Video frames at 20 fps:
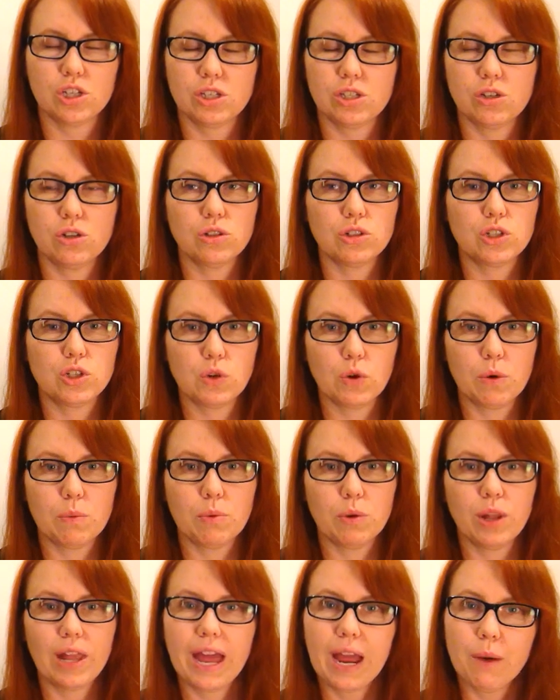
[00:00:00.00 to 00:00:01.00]
just not
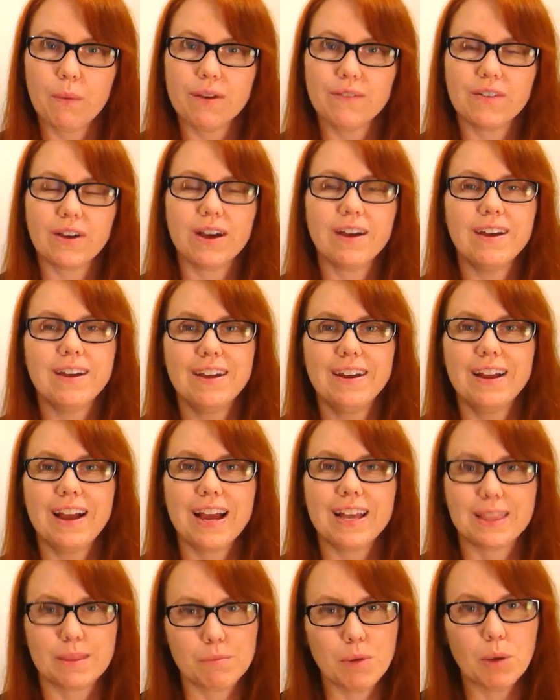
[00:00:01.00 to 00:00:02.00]
doable. However,
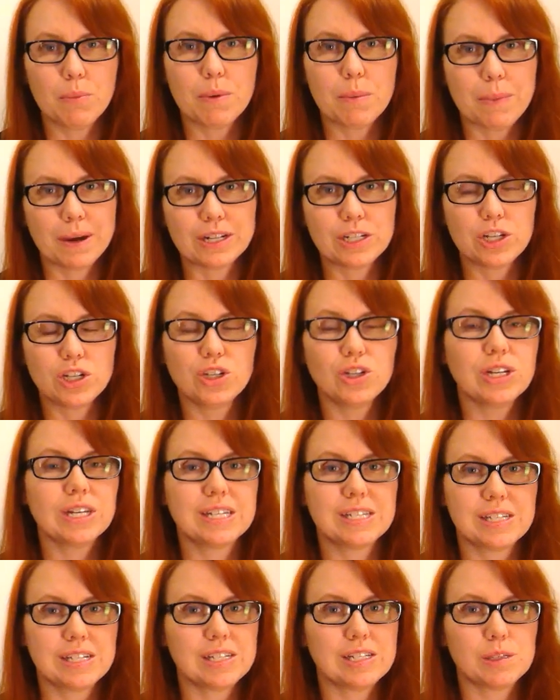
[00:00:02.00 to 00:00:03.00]
at the moment, my to-do
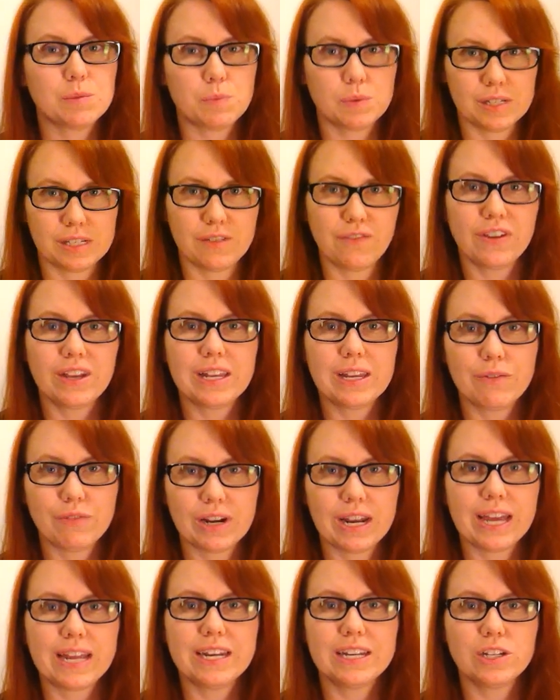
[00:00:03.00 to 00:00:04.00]
list is specifically
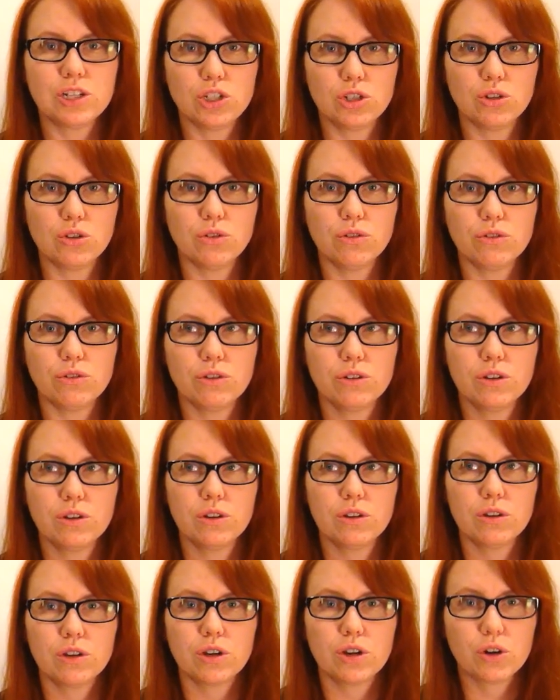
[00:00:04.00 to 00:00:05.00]
related to
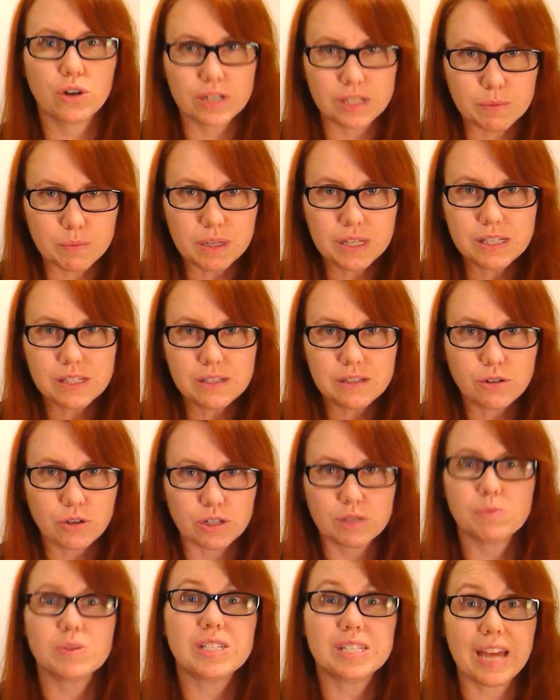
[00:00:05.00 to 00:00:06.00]

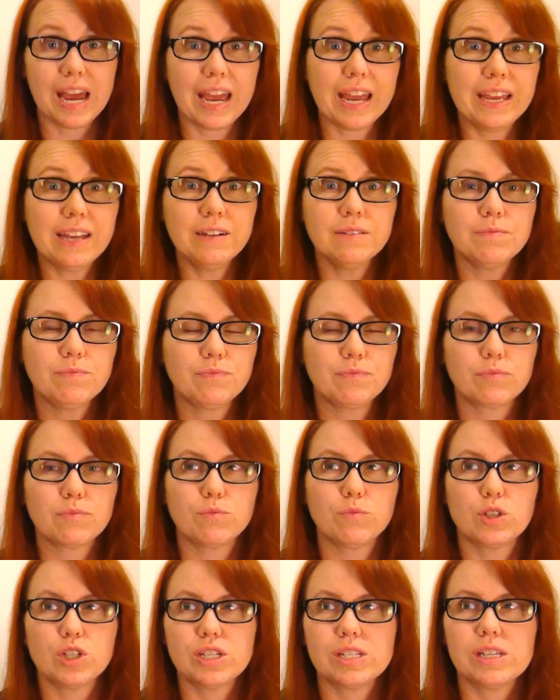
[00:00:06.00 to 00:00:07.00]
Christmas Day,
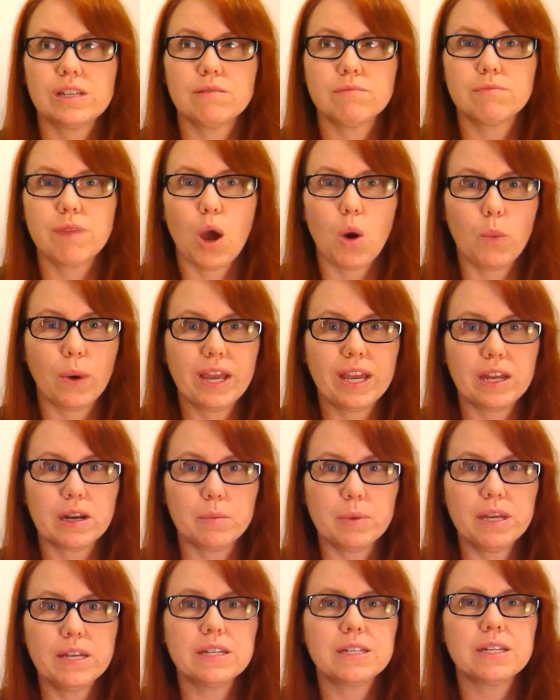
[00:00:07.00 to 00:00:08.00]
which is in a week and
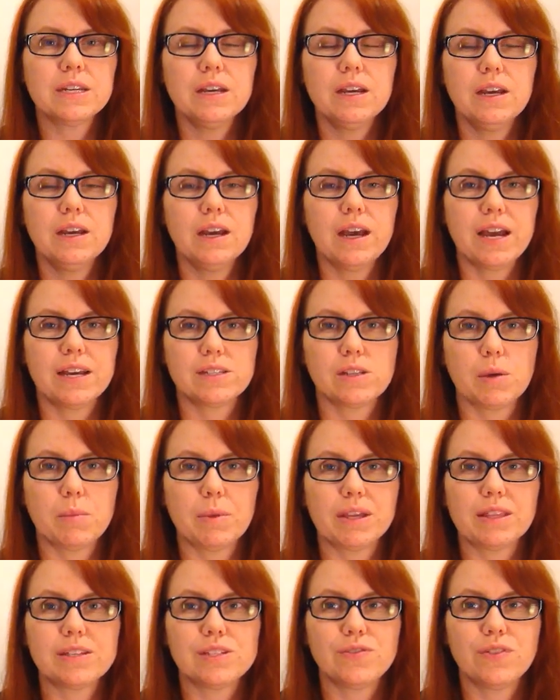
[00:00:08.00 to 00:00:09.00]
a bit as I
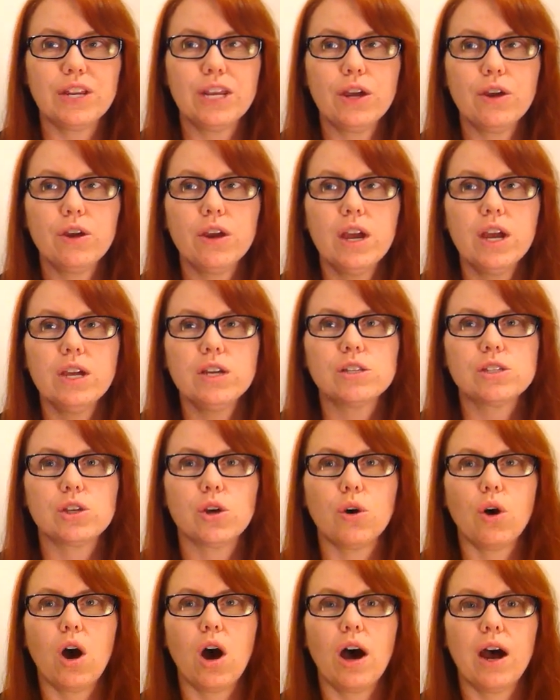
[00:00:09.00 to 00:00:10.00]
make this video.
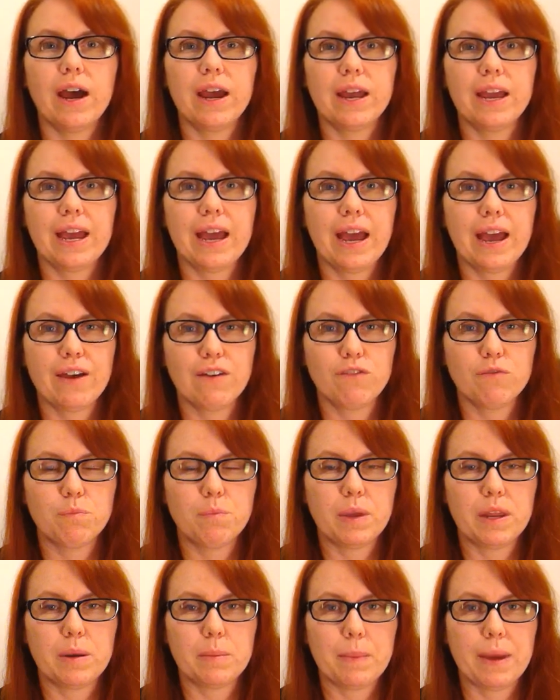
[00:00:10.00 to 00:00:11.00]
So I
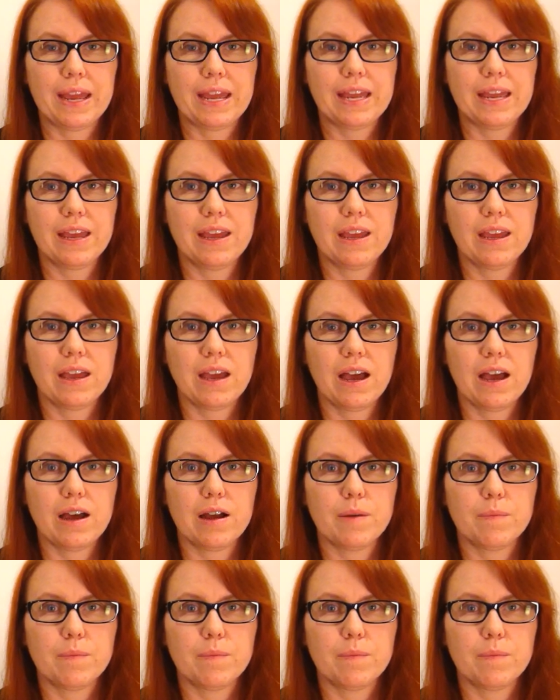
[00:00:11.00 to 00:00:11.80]
have been making